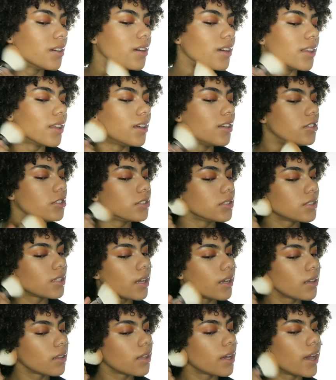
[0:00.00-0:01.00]
And then just
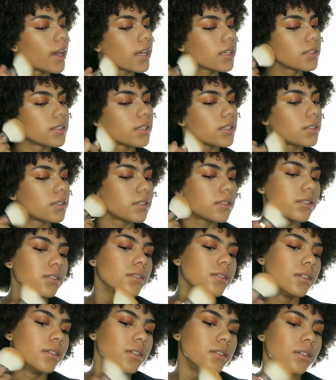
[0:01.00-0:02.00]
like the excess,
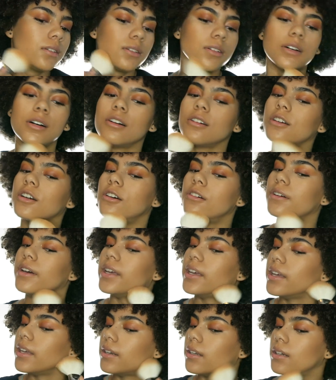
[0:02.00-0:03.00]
I'll go
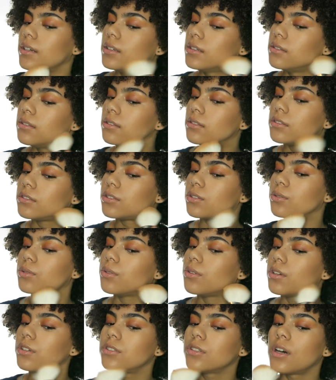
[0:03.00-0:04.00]
in
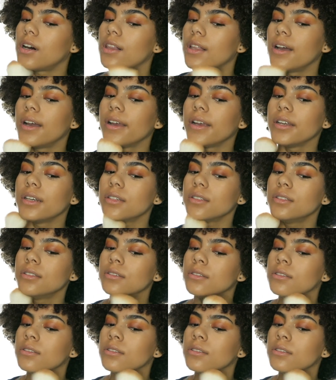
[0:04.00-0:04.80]
to the jawline